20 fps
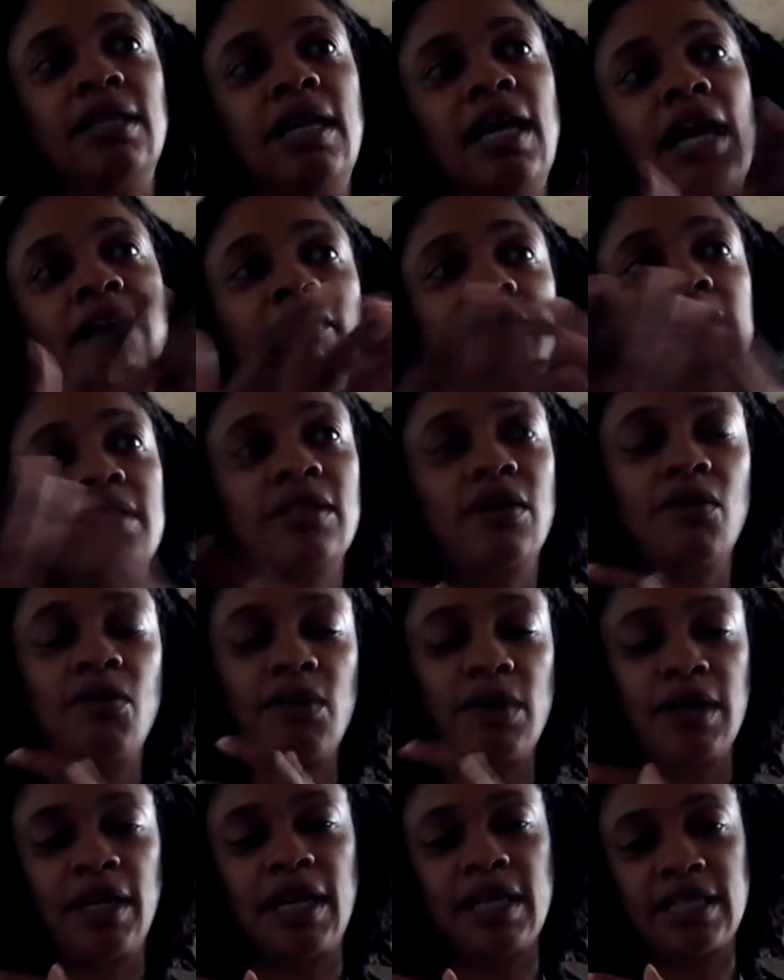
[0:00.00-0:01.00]
having
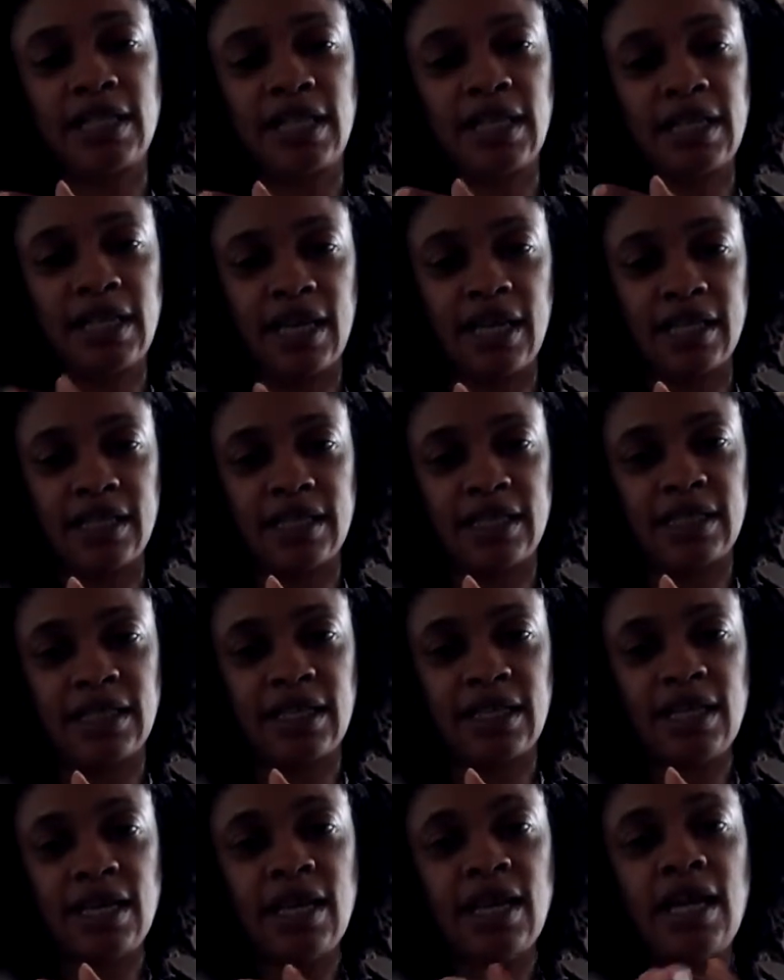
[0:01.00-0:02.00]
someone as a guest
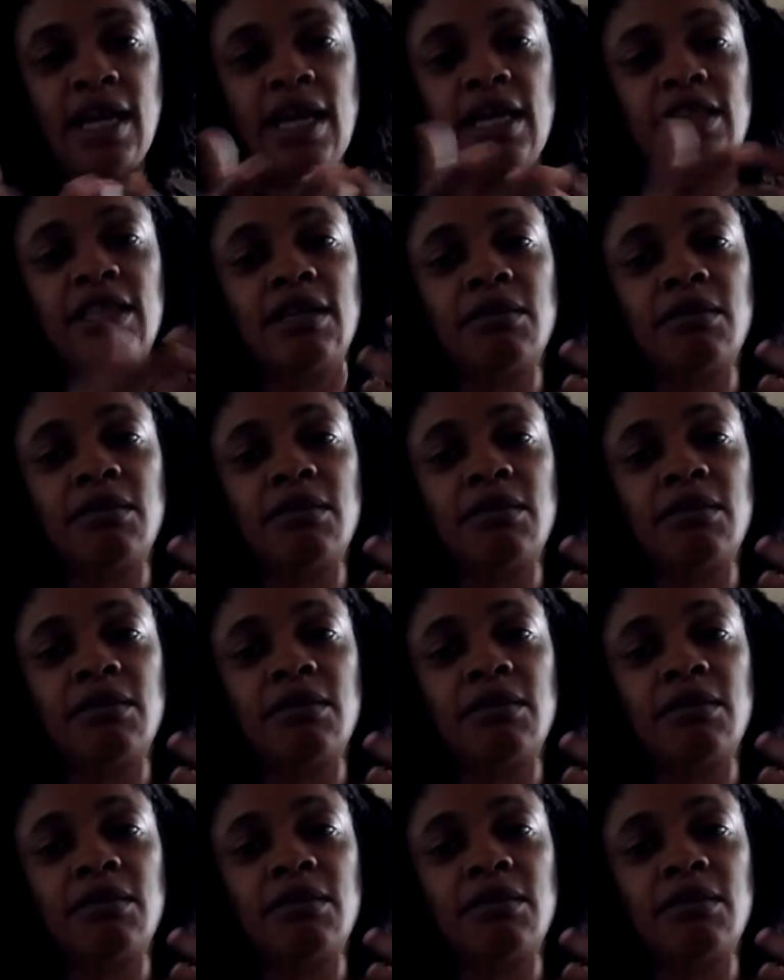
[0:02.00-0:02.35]
and